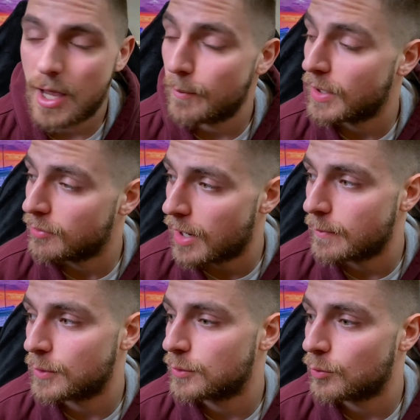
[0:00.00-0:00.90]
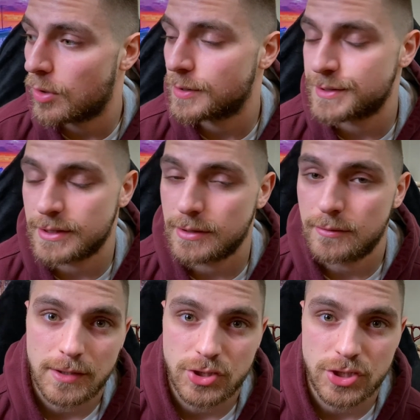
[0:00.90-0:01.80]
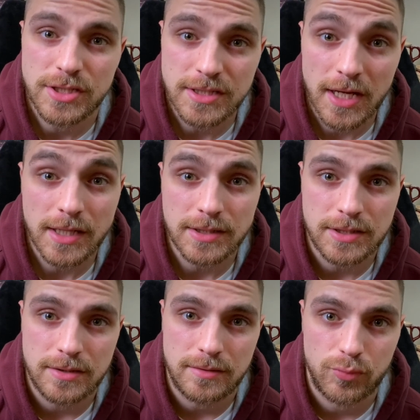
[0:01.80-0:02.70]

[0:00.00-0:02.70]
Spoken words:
My grandmother walks in. She says,